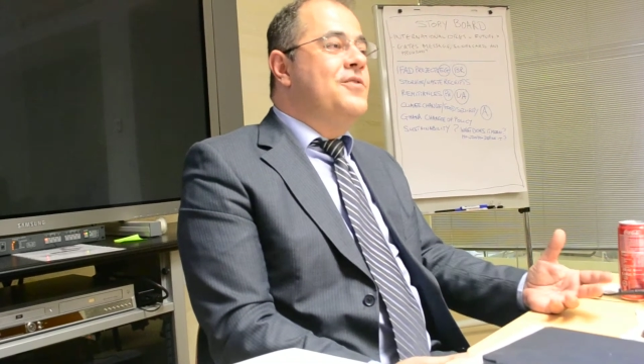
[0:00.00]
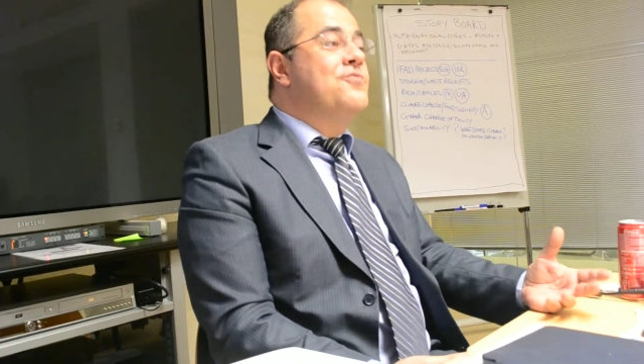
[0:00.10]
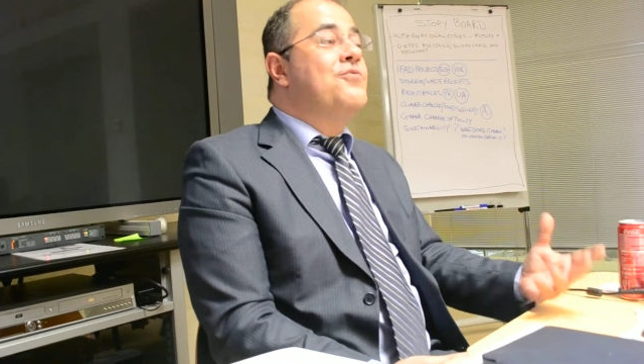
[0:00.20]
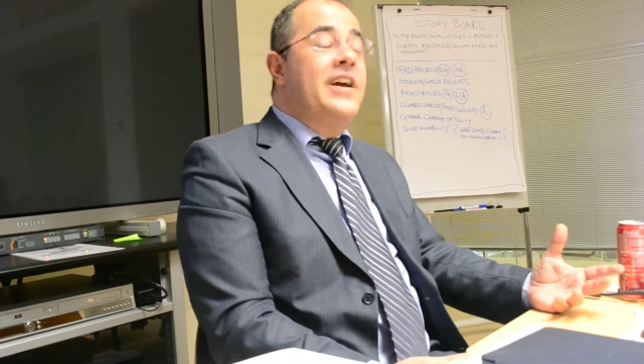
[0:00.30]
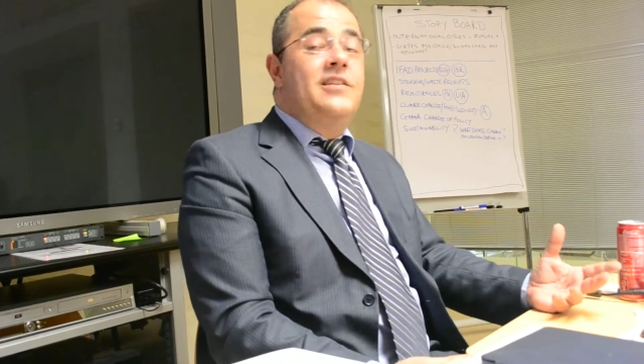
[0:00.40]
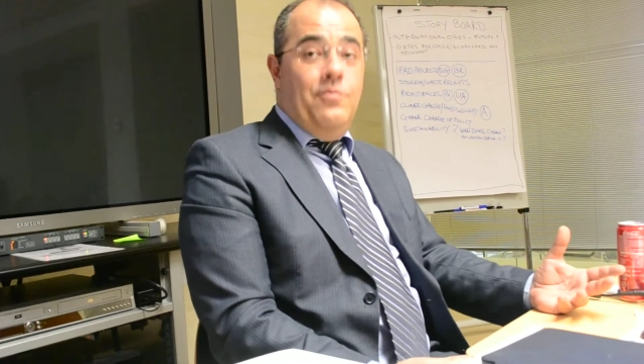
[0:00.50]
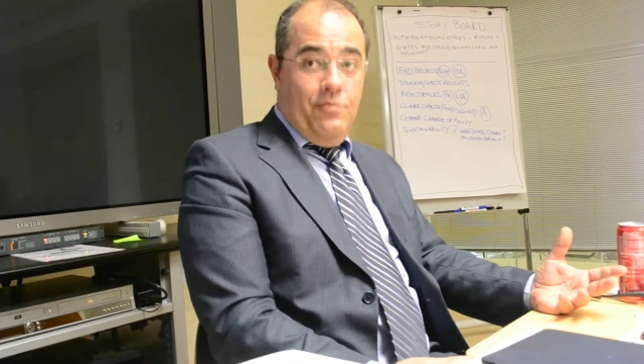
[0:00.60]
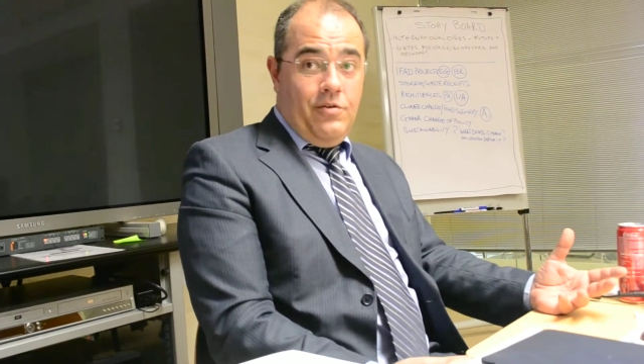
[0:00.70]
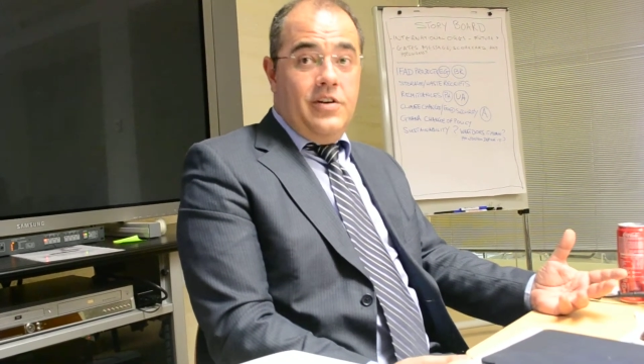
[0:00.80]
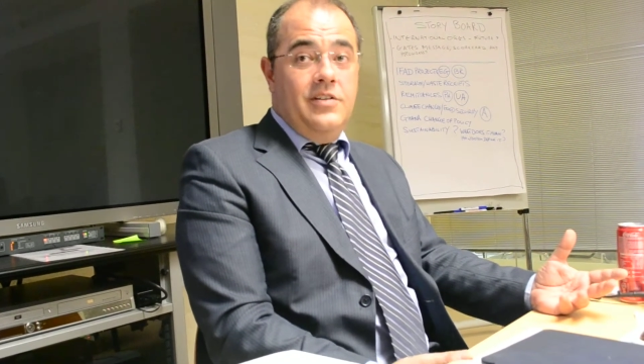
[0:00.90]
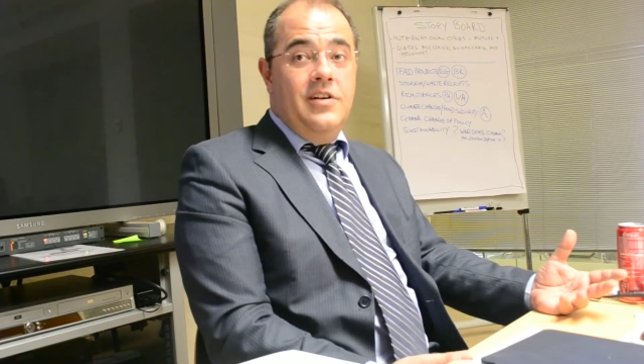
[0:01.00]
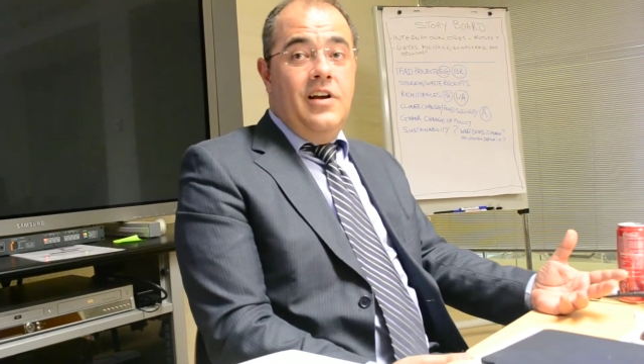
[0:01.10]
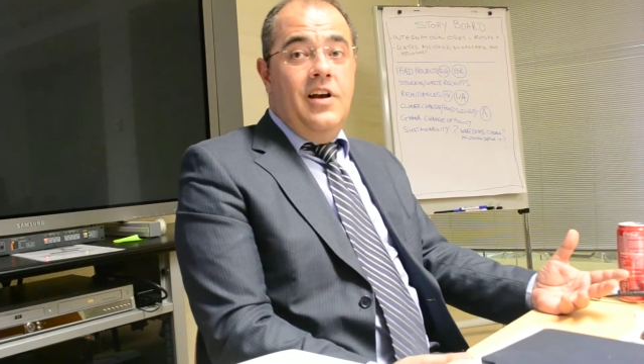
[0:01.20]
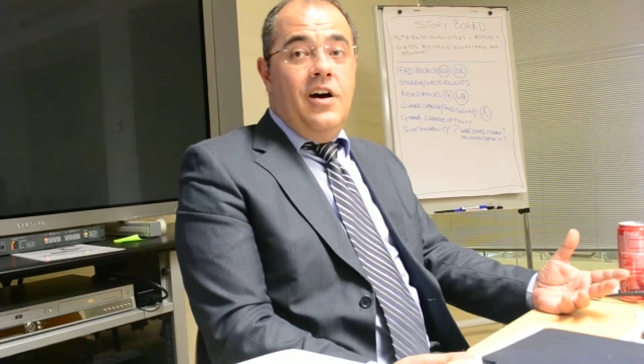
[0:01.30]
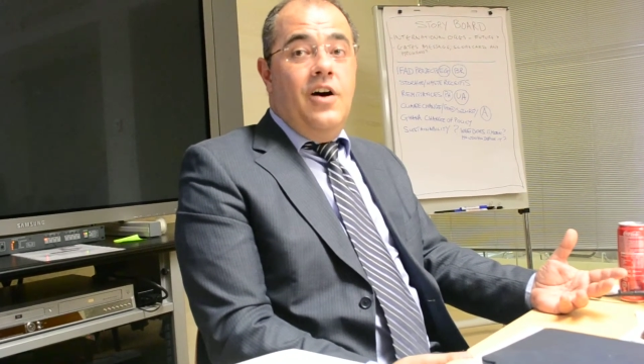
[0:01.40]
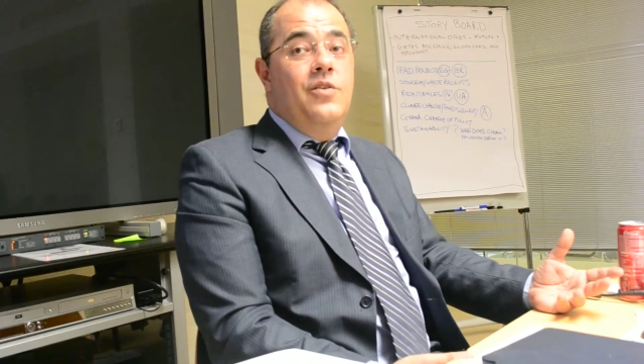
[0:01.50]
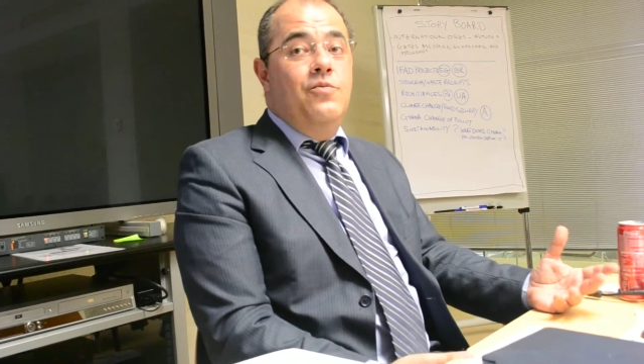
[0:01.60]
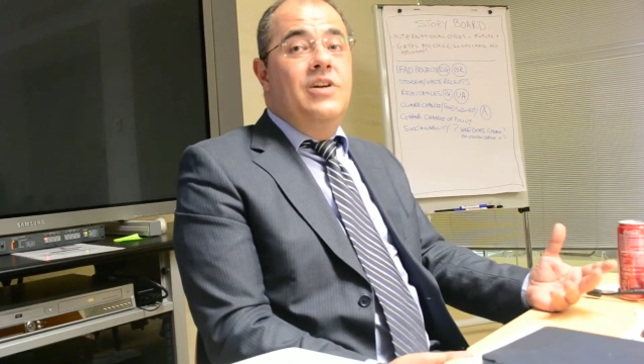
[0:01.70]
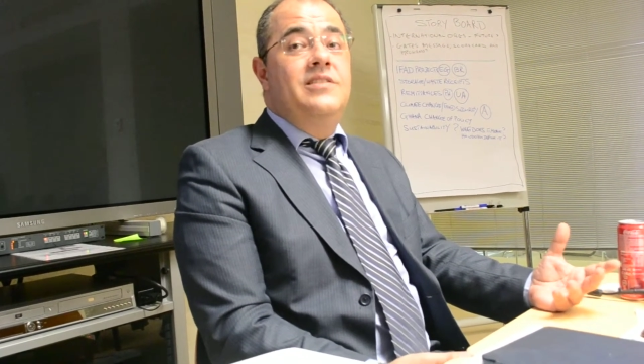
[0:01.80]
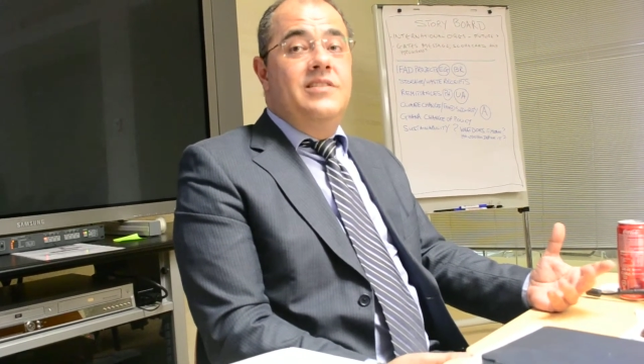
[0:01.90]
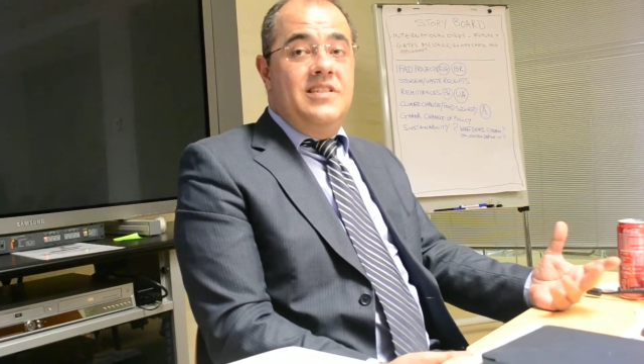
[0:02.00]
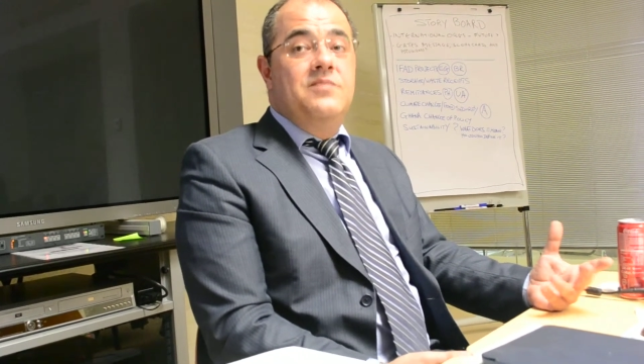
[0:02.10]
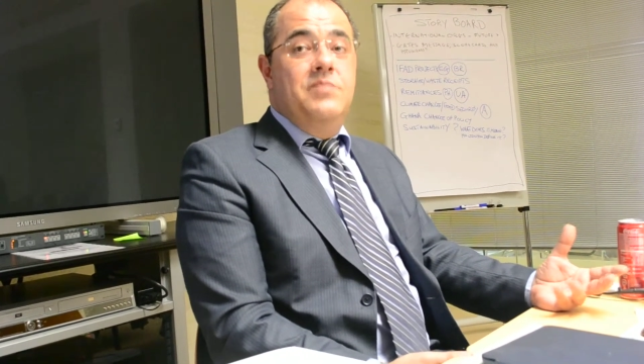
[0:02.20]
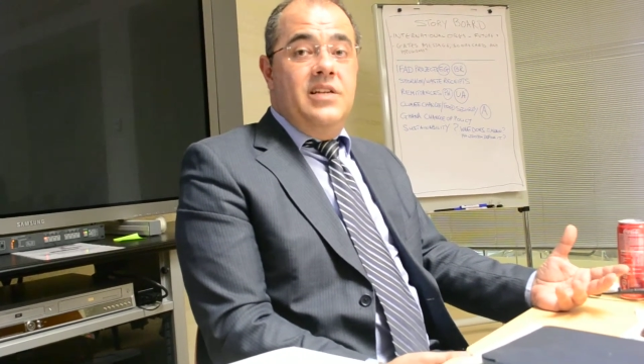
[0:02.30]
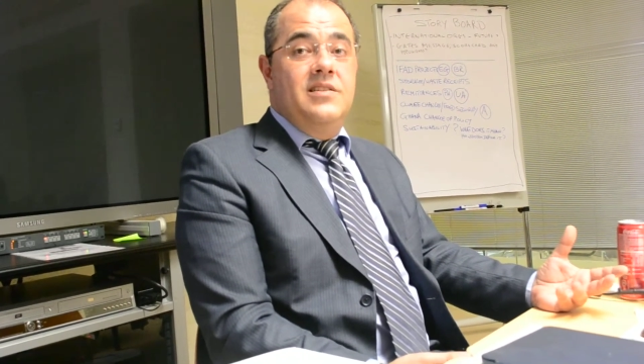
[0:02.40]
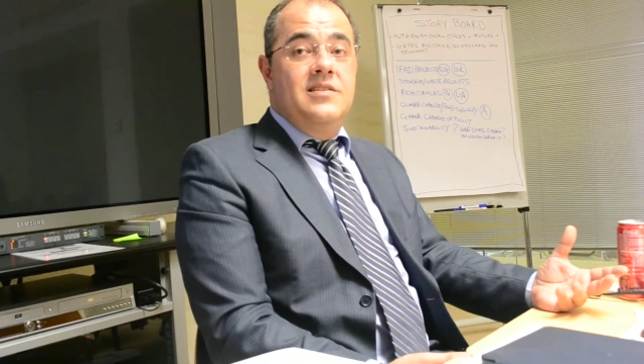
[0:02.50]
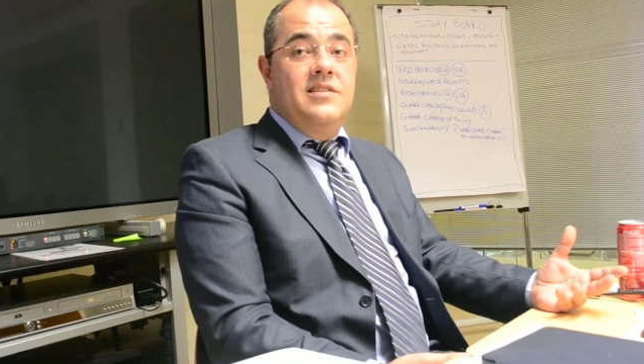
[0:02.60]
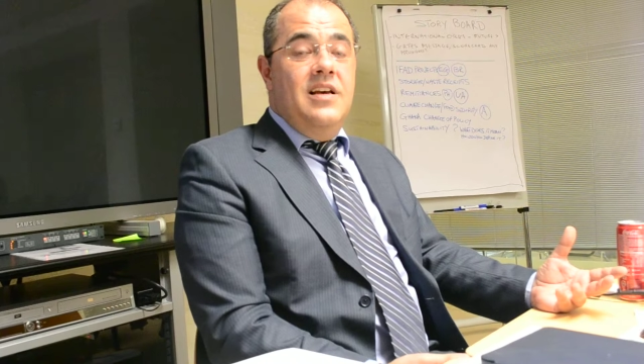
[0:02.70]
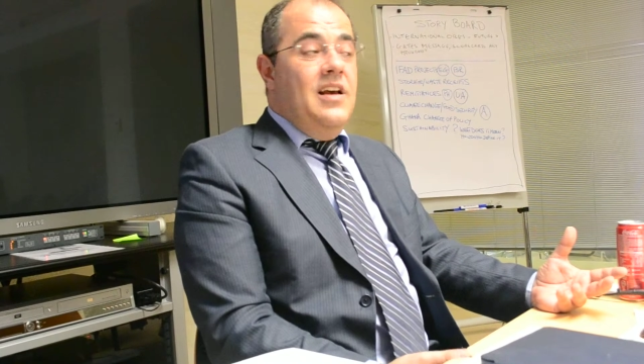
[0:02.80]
the right word, on what this means.